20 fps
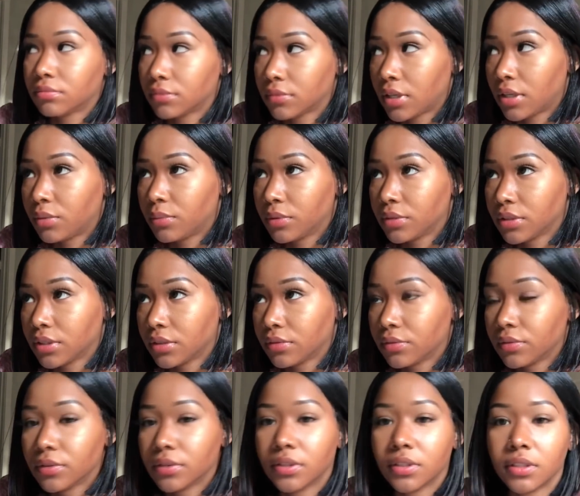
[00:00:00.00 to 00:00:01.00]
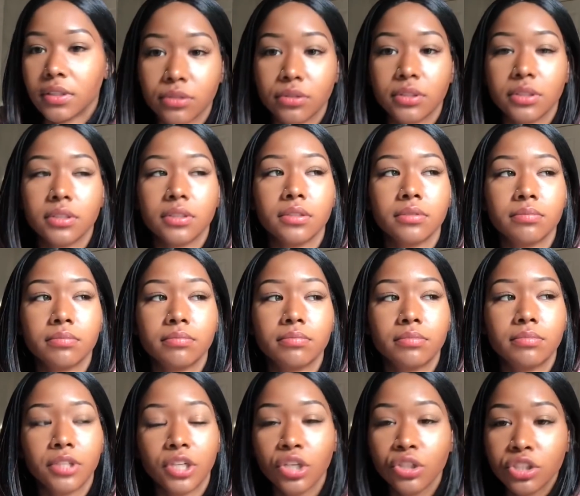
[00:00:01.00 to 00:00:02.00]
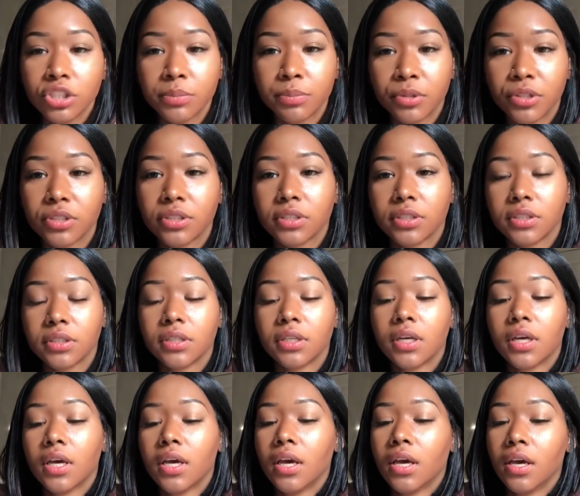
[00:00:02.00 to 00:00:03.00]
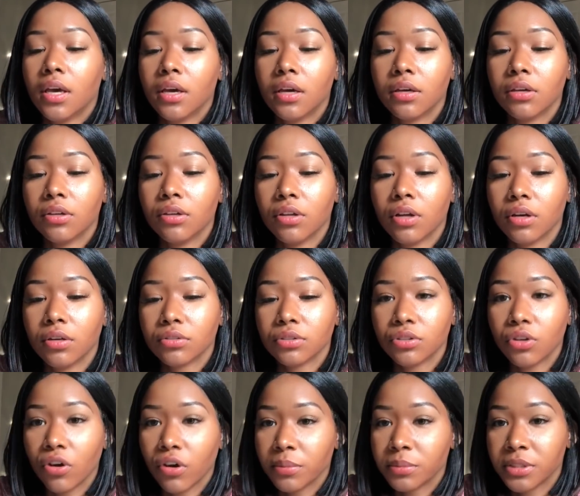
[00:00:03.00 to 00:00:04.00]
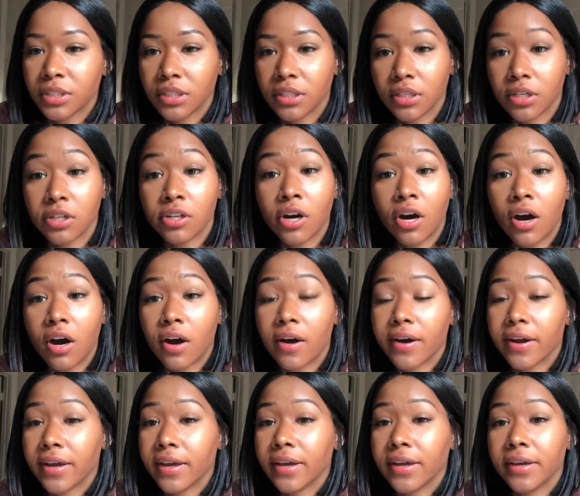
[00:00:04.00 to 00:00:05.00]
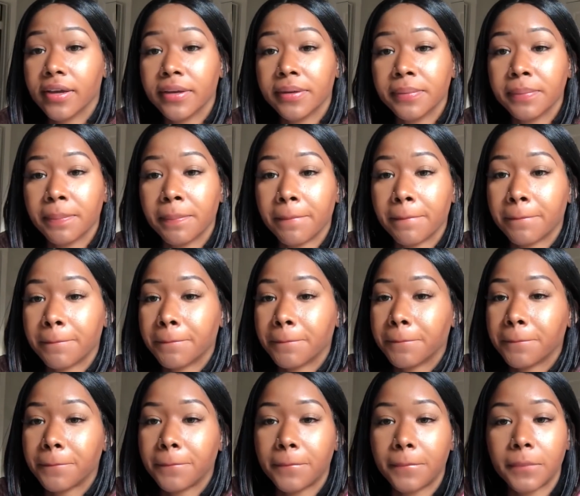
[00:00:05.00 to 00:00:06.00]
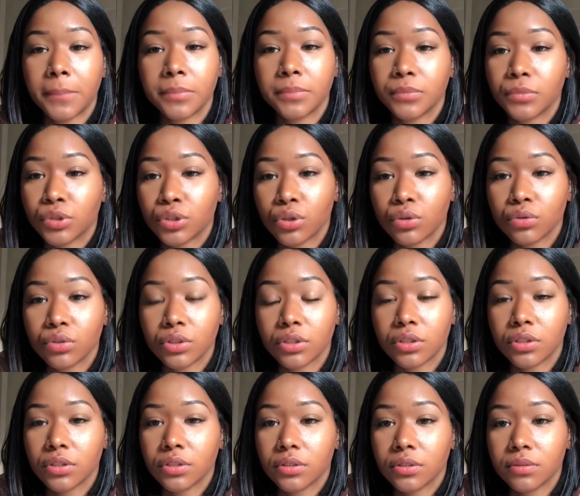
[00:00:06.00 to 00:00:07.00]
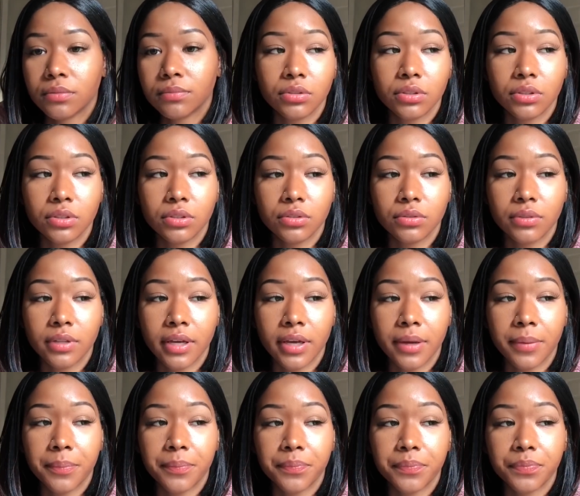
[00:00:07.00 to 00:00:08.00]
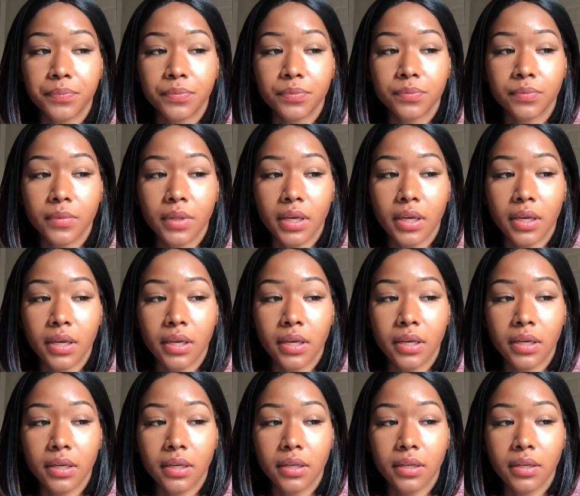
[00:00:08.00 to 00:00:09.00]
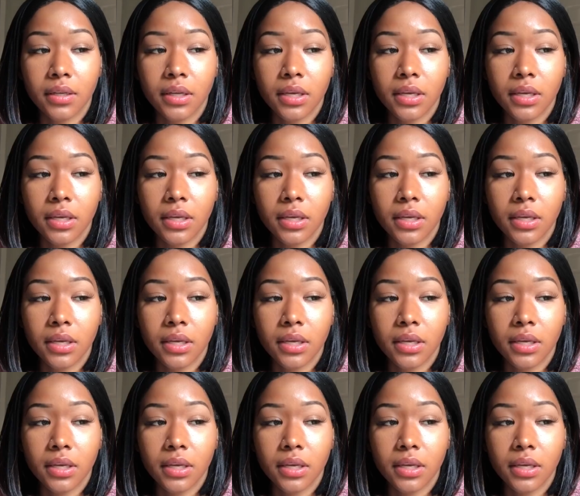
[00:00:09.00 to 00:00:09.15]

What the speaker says: I don't want to say the guilty person, you know, saw him sit in the car and chose to do that, and